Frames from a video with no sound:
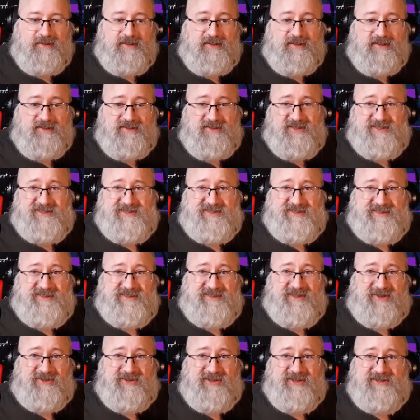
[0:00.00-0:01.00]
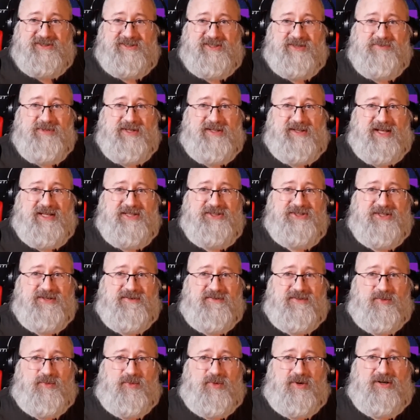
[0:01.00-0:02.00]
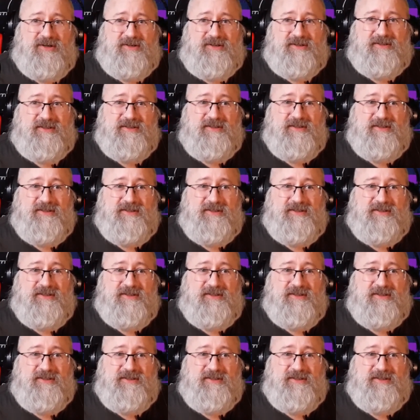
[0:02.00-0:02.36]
just a good simulation of the world,